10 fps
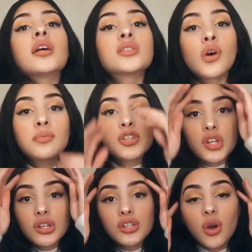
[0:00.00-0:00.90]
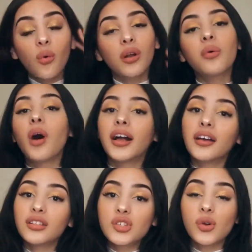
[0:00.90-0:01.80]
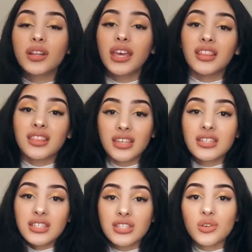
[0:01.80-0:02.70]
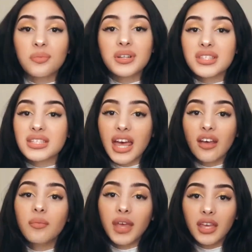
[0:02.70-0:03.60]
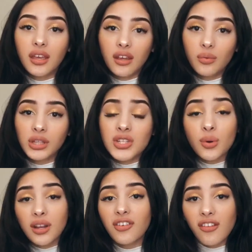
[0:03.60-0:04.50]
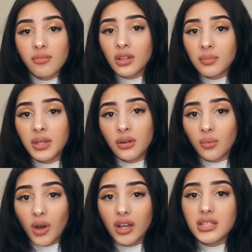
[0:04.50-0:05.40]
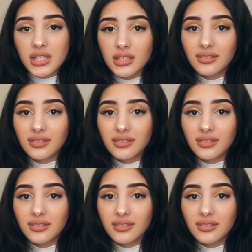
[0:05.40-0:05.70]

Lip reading: So I'm sure you don't want to walk out the door like this, so I'm going to style my hair with a 25mm wand.